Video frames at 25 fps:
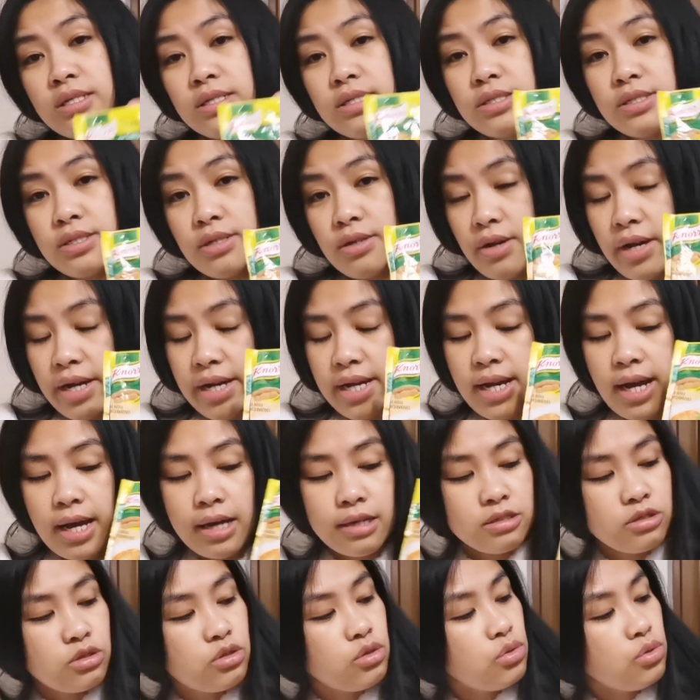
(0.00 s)
So I
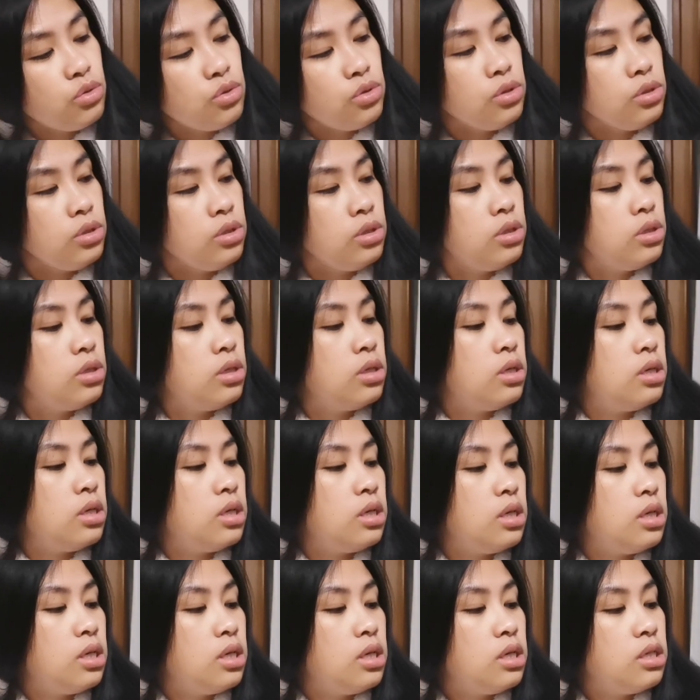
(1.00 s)
got two
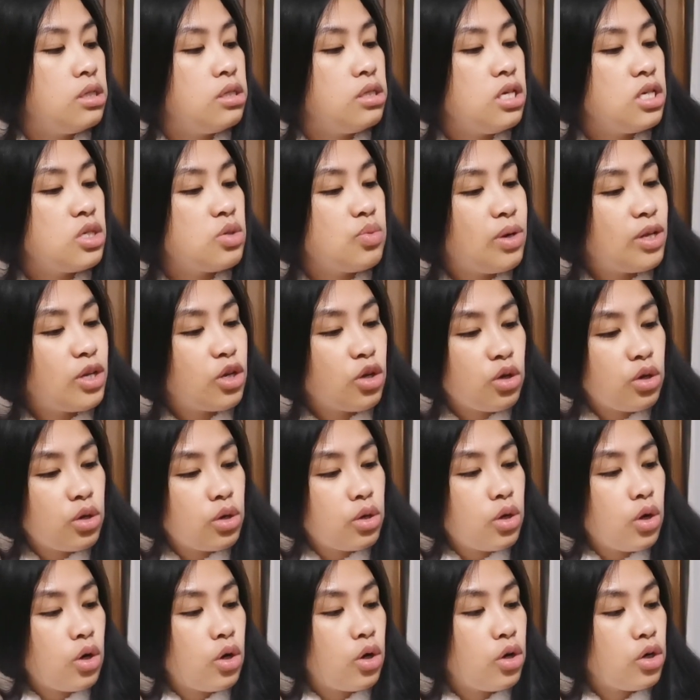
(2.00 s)
this one
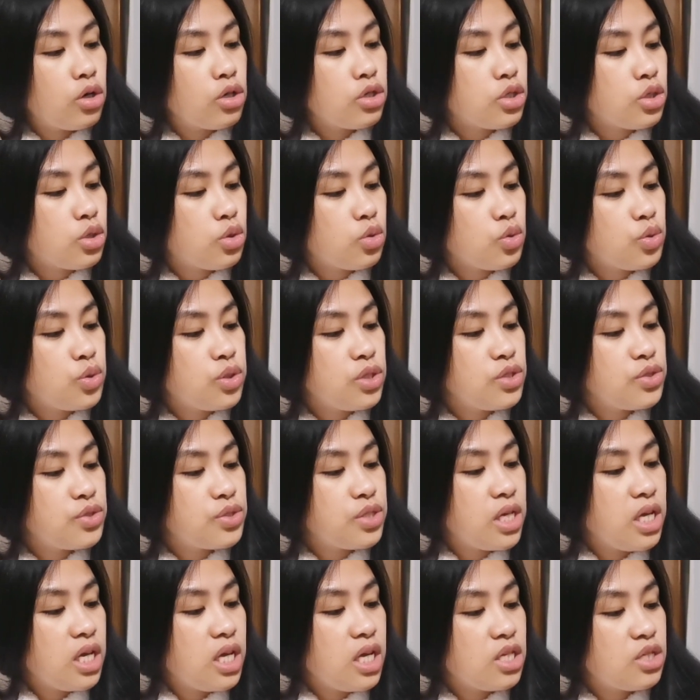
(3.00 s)
costs
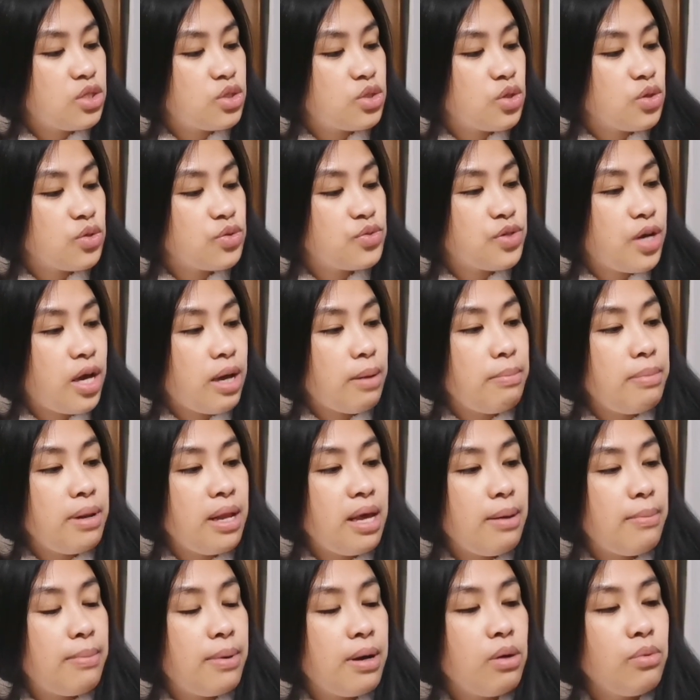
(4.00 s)
250 each, so 5
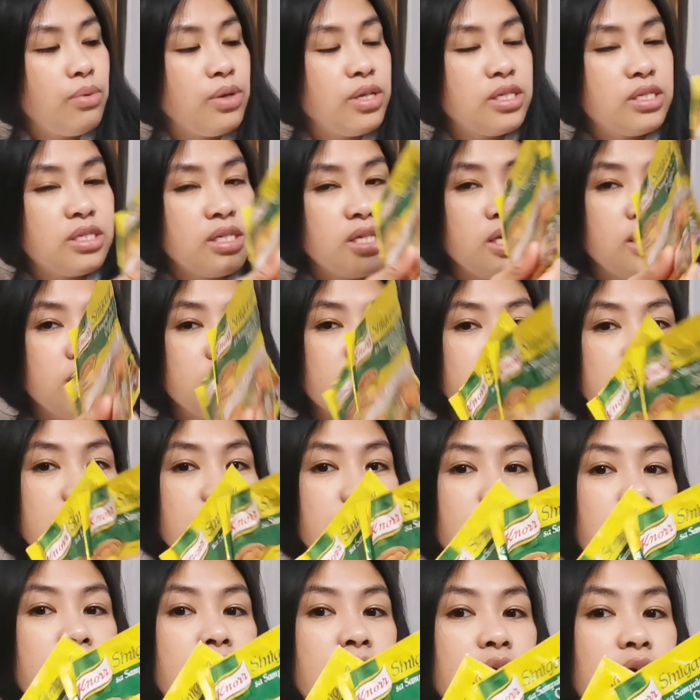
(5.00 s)
leva, which is
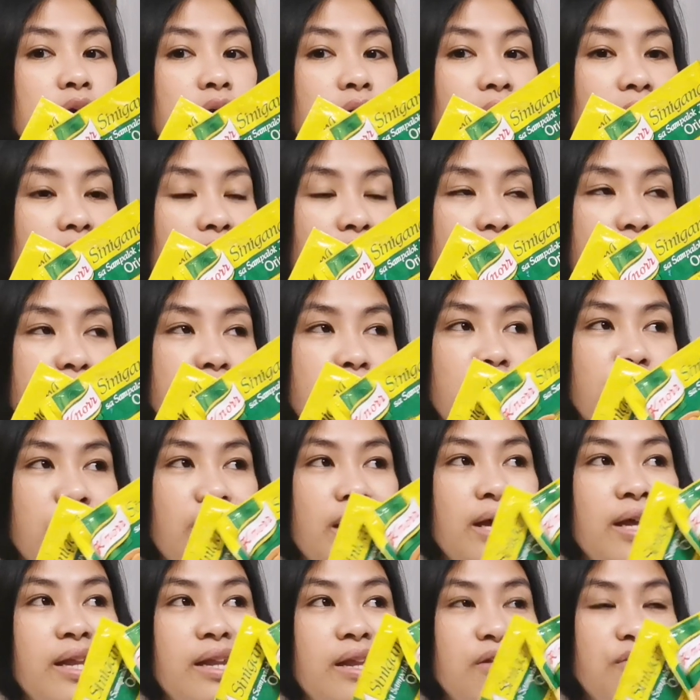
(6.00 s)

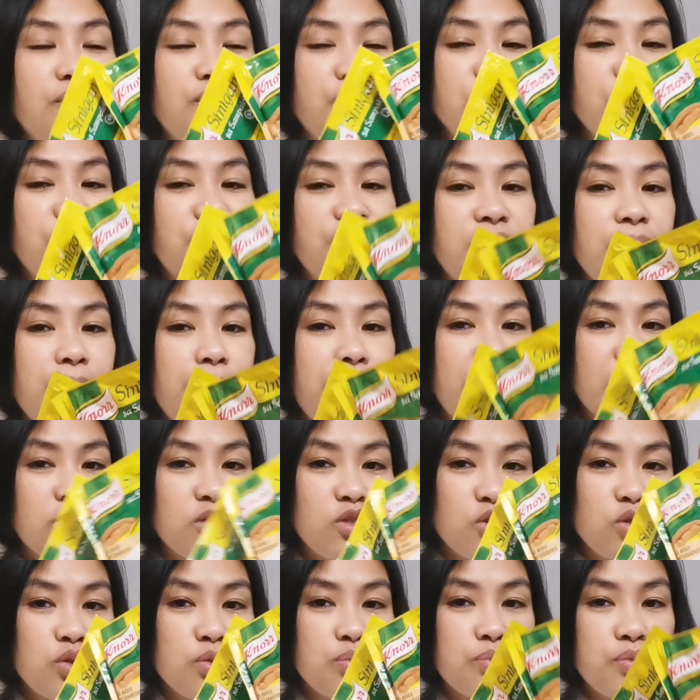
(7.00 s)
150
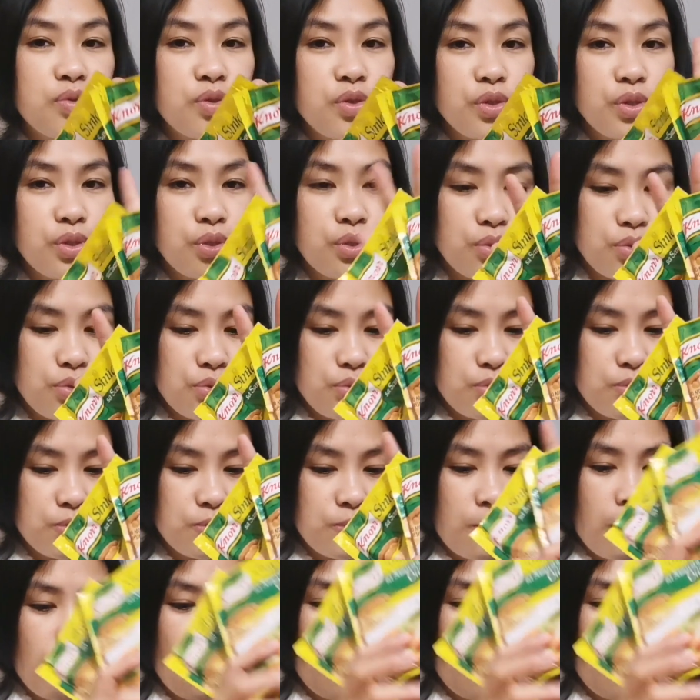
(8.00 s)
pesos for two.